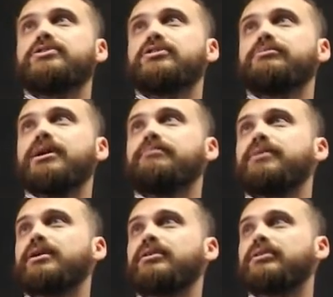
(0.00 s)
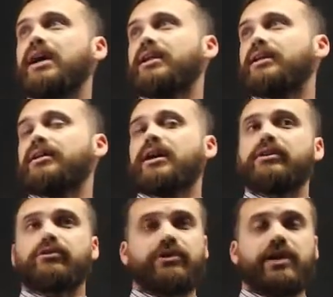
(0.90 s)
to remember, that and how
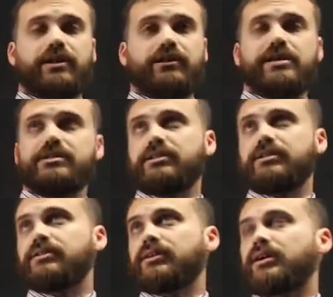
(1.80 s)
to create a Leslie